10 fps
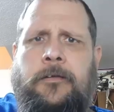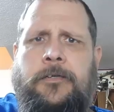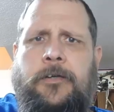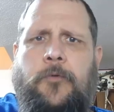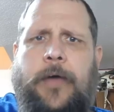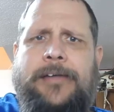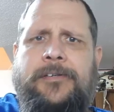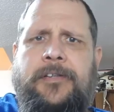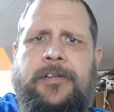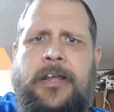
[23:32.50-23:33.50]
So,
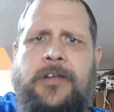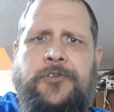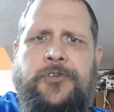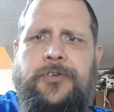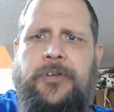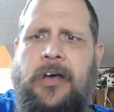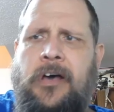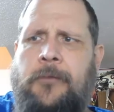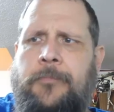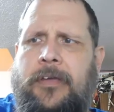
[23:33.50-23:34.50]
as the nation
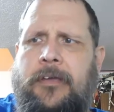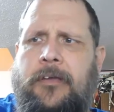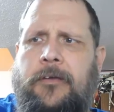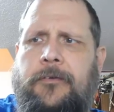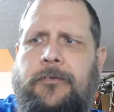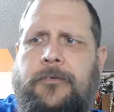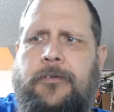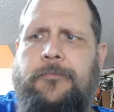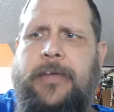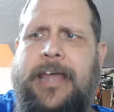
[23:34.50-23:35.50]

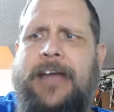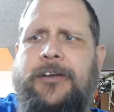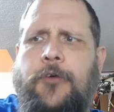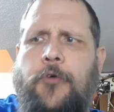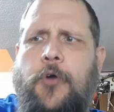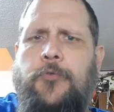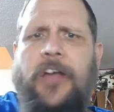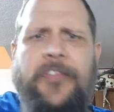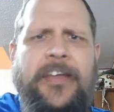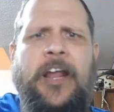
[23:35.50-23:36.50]
began to grow,
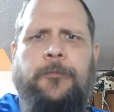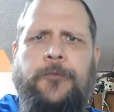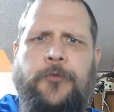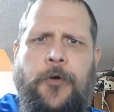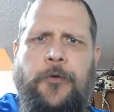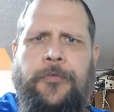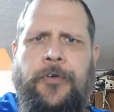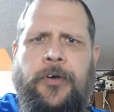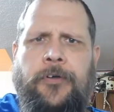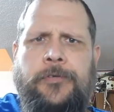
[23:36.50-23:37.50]
nothing helped growth
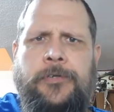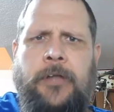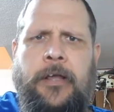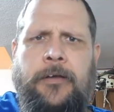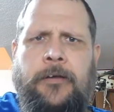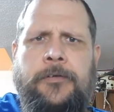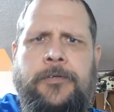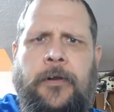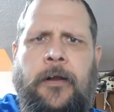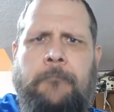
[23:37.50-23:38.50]
just like
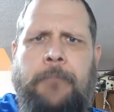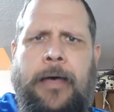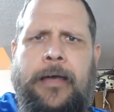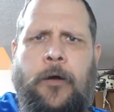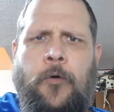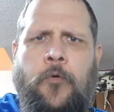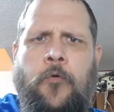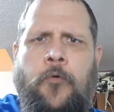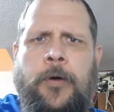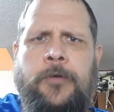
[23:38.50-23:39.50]
straight up buying a
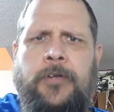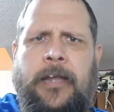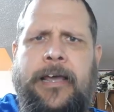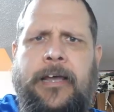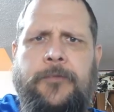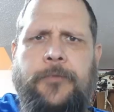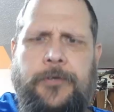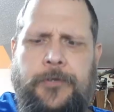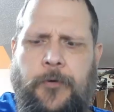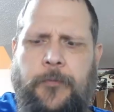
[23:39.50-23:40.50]
whole bunch of land,
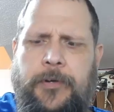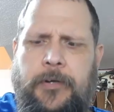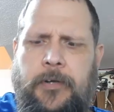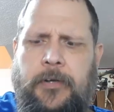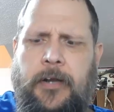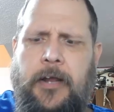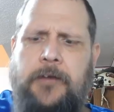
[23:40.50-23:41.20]
which is what we did in